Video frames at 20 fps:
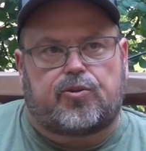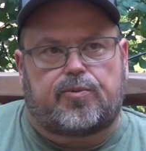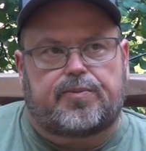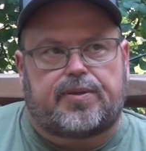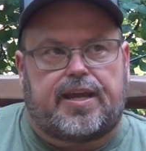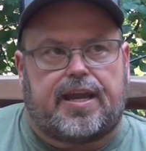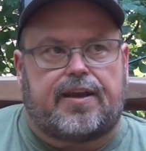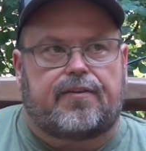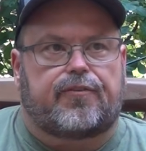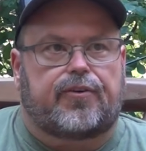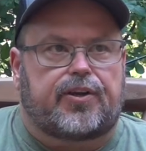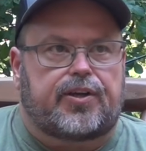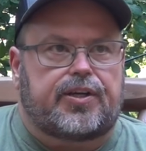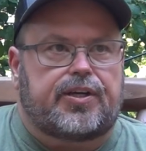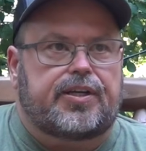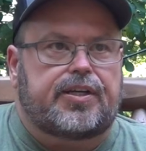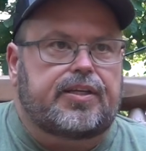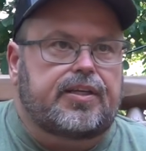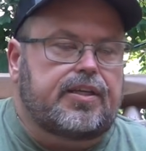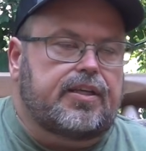trip to
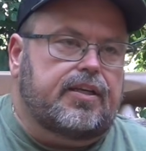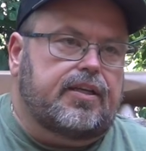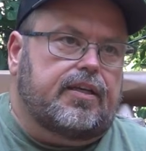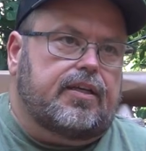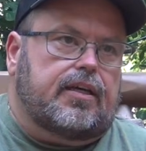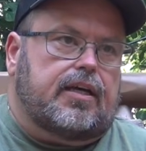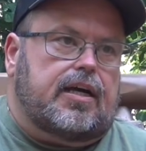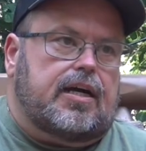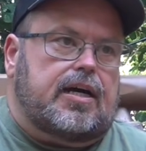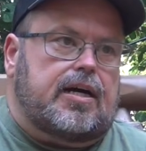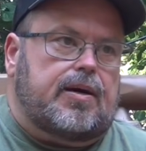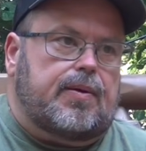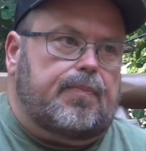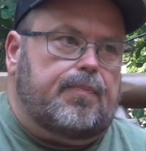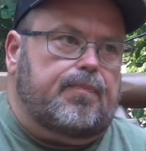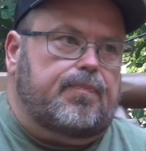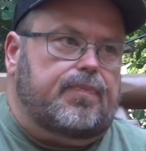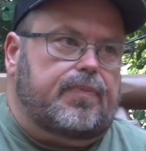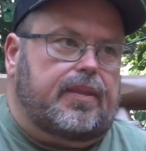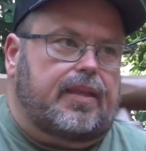Africa.
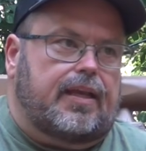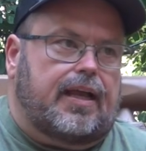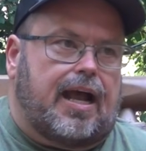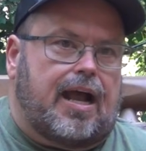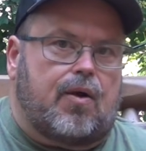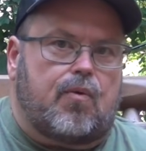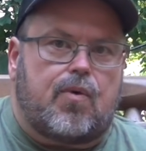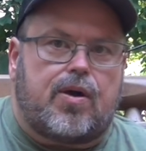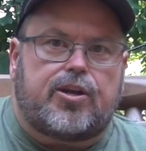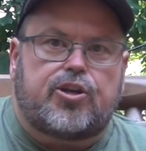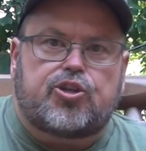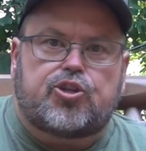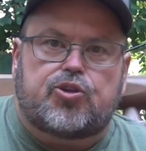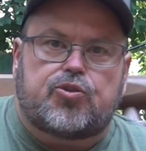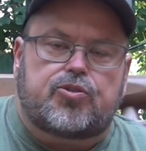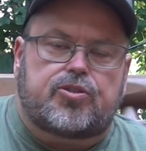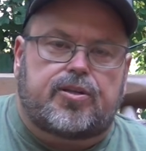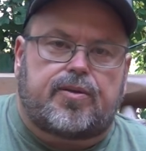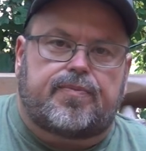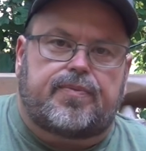I want to
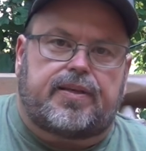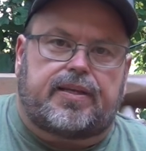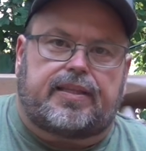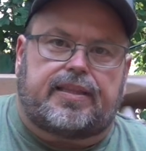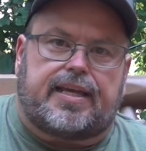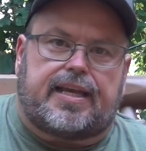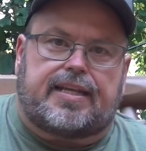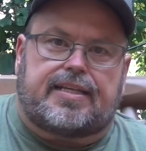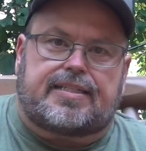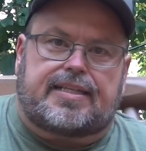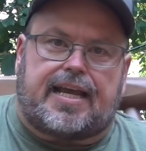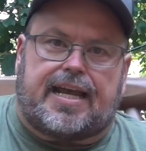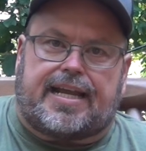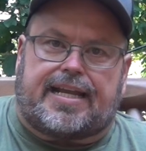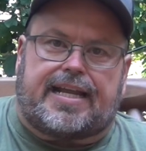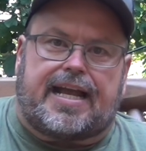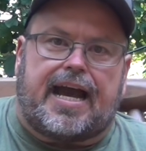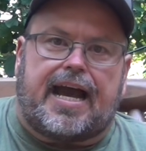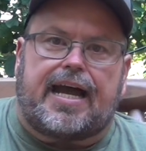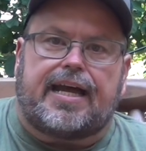shoot something that is
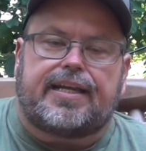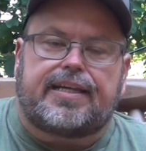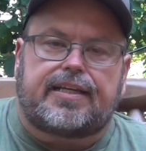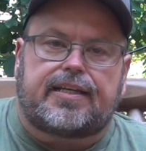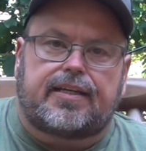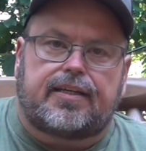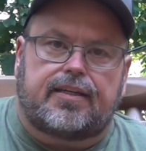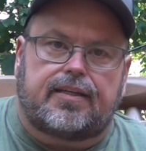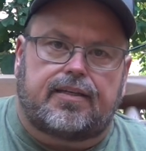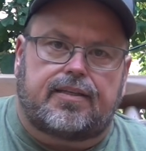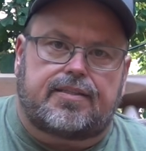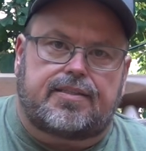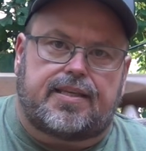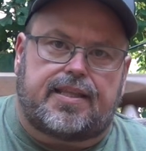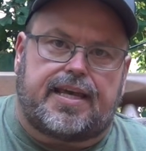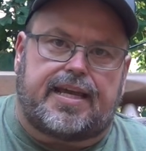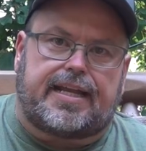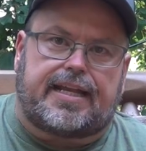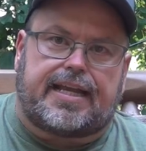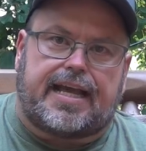iconic to
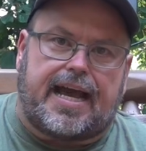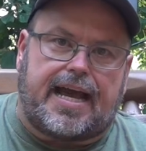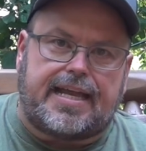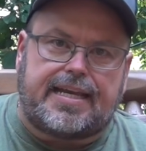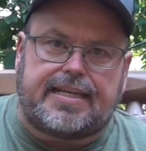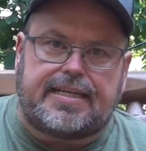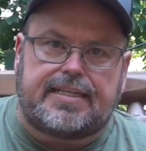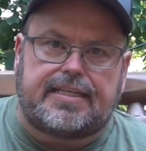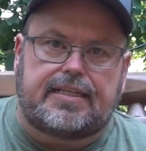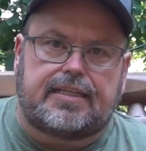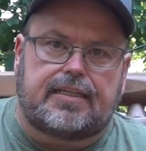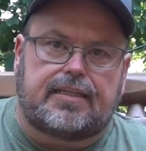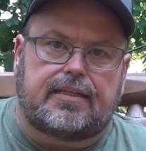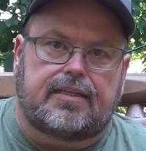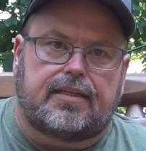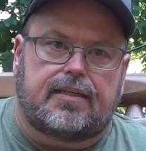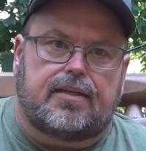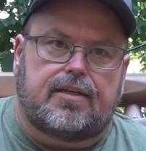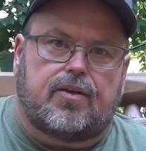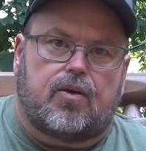that continent,
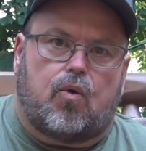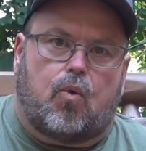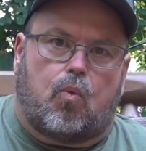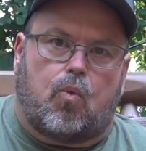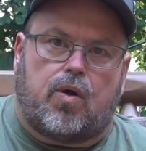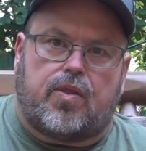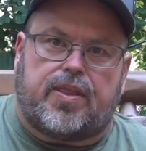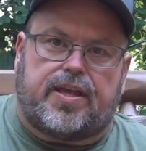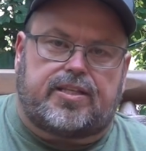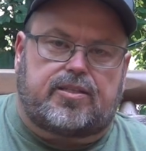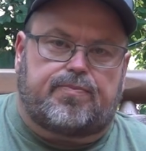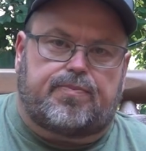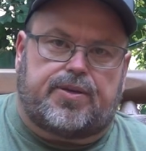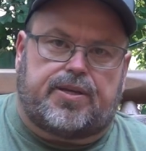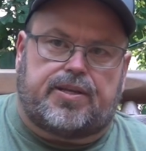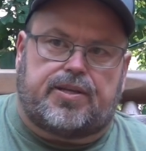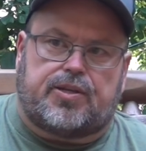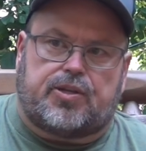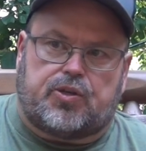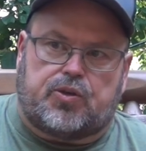one that's
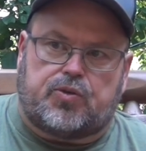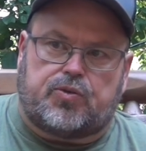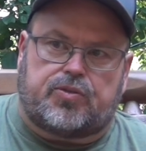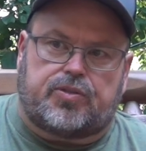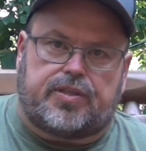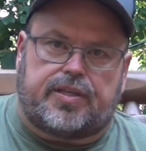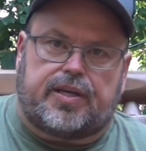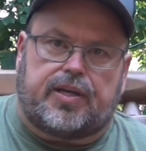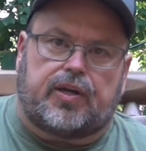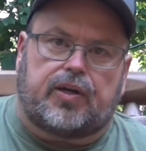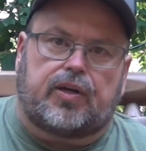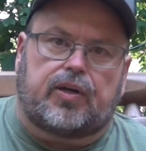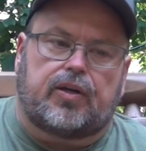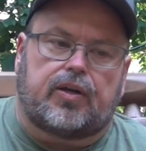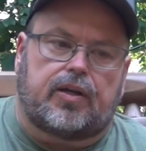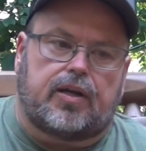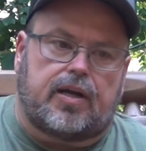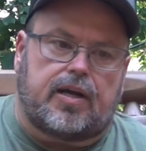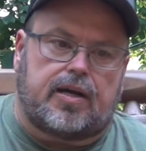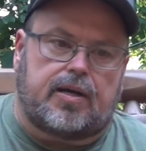been used there
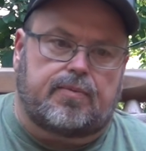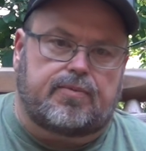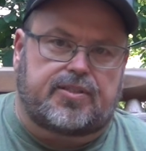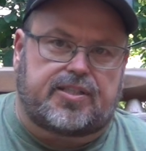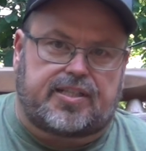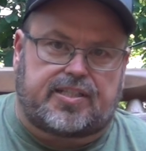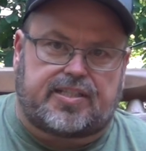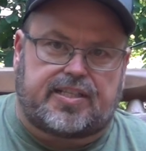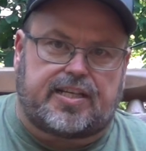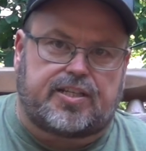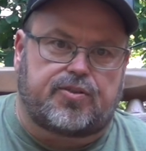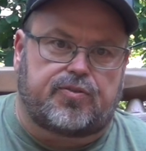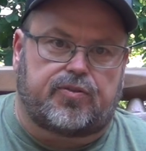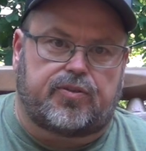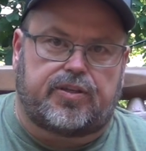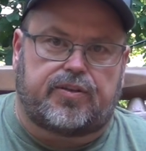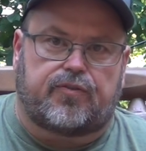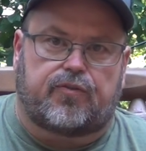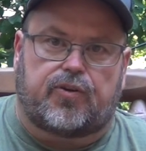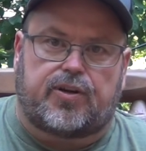
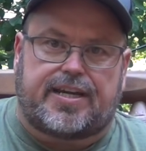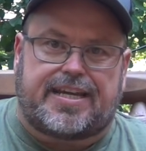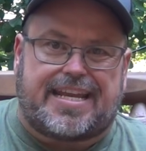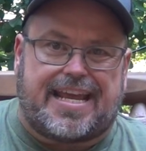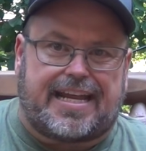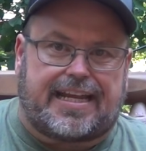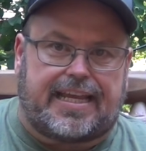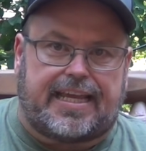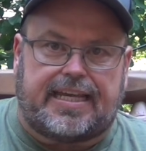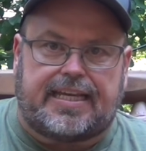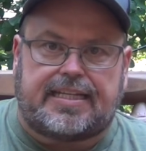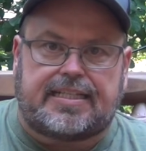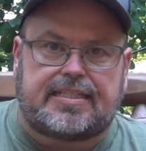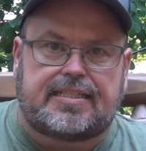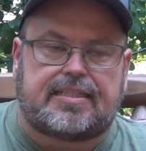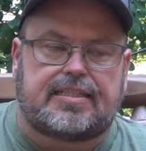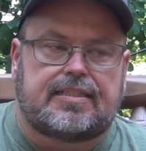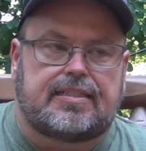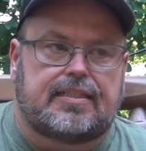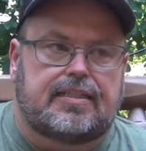successfully for
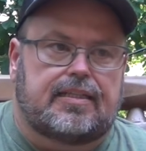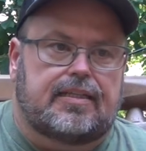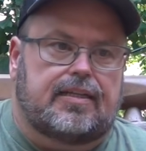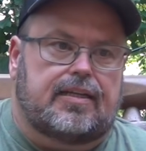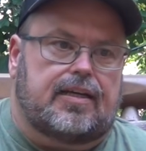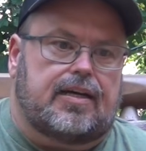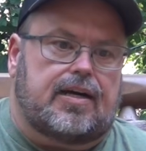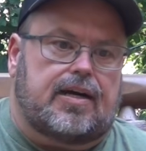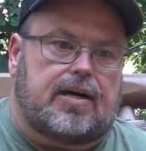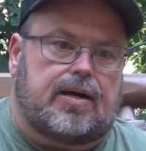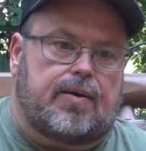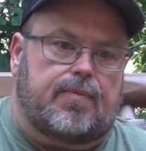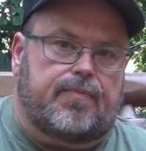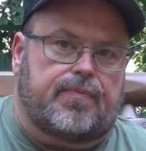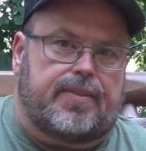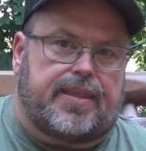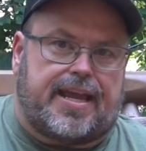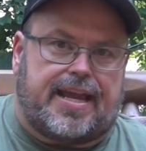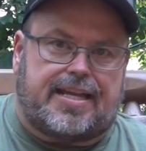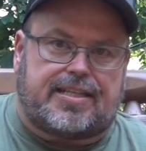decades,
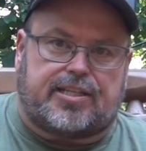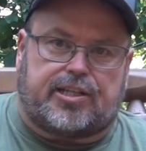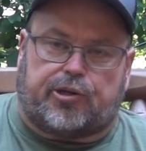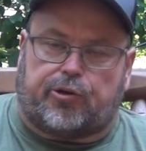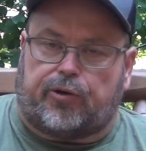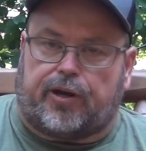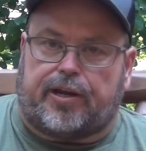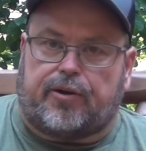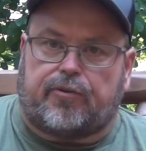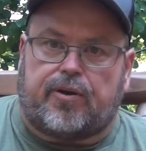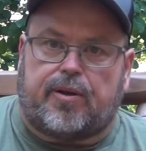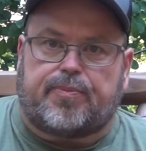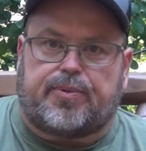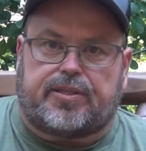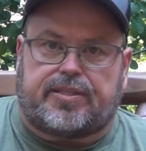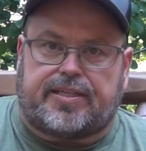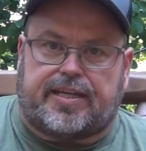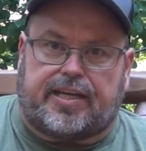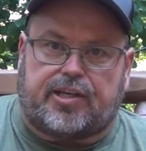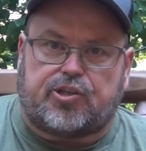that has a great
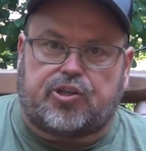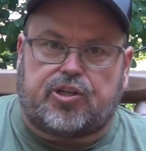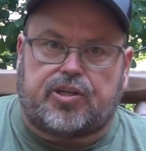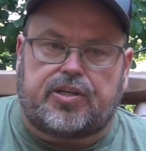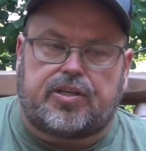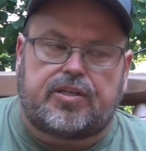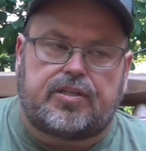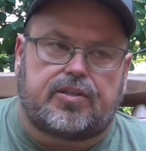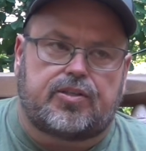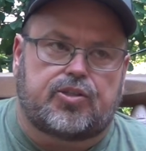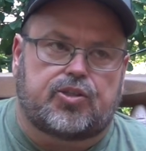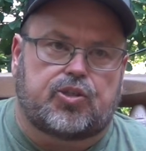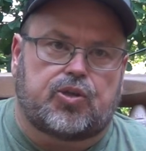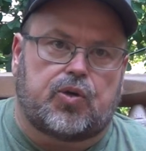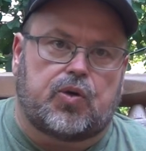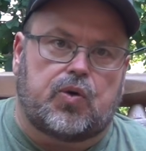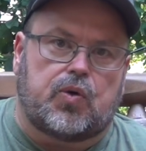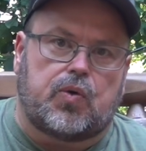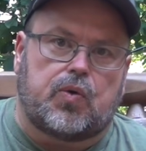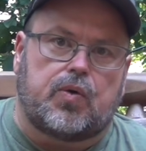reputation.
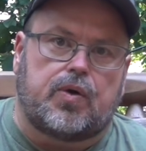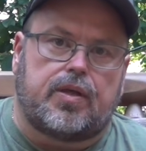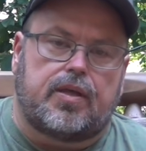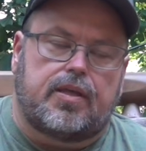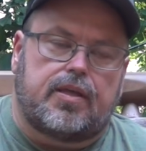So,